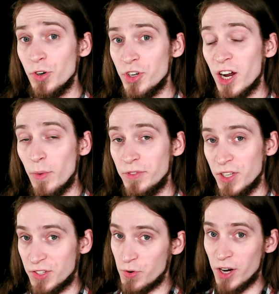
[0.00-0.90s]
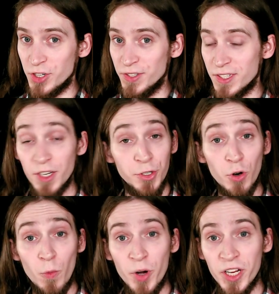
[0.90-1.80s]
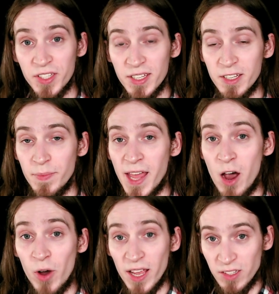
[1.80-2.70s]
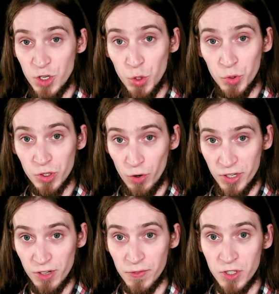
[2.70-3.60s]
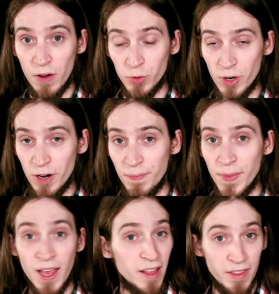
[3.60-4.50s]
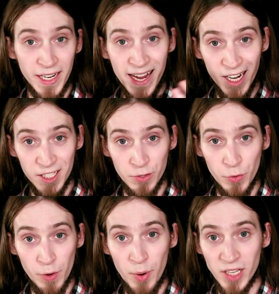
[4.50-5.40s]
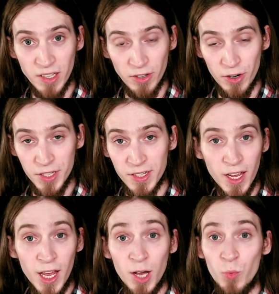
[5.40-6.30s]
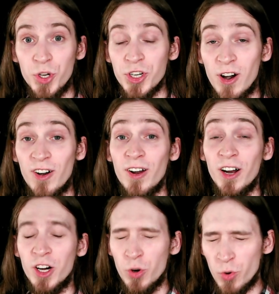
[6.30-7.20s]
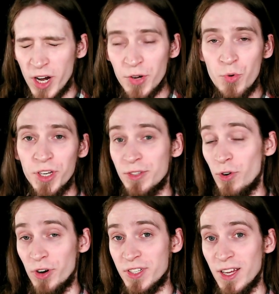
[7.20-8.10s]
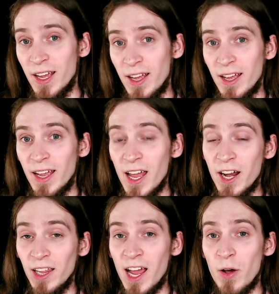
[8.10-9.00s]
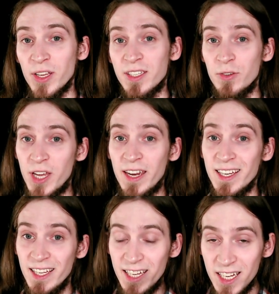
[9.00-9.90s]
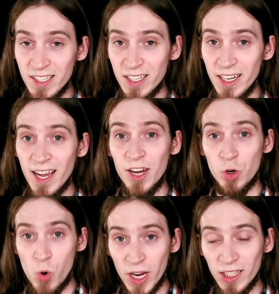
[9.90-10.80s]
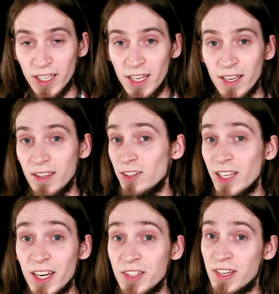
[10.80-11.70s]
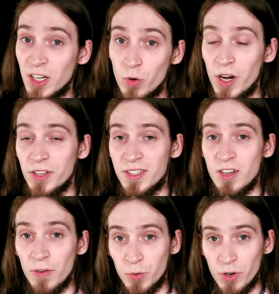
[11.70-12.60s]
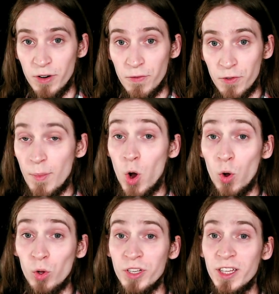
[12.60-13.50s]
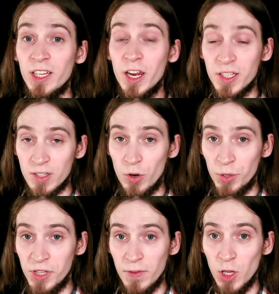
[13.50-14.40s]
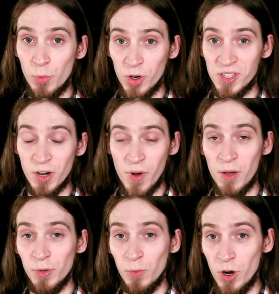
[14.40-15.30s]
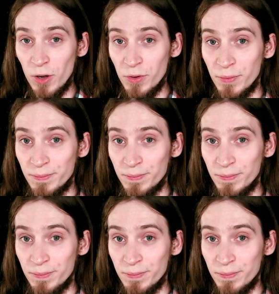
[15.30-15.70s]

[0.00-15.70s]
done with the instructions, your operating system now has a new source of software, the Cake Studio repositories, which are a great resource and allow us to get easily and quickly the latest and greatest software from all the Linux audio developers around the world.